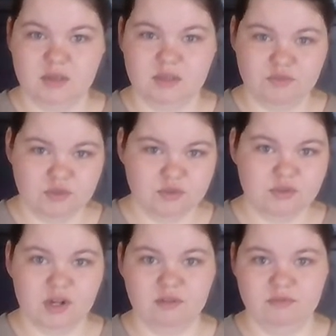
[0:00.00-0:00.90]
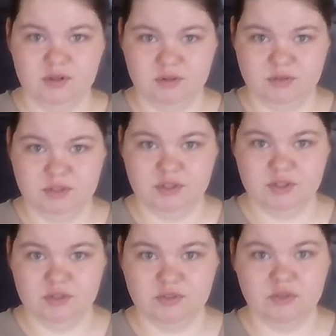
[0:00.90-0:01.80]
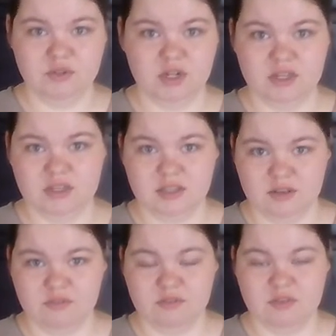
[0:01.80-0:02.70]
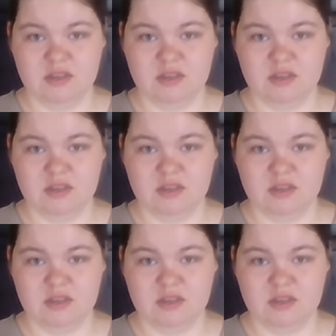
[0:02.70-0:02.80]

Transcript: if you do not vote, you do not give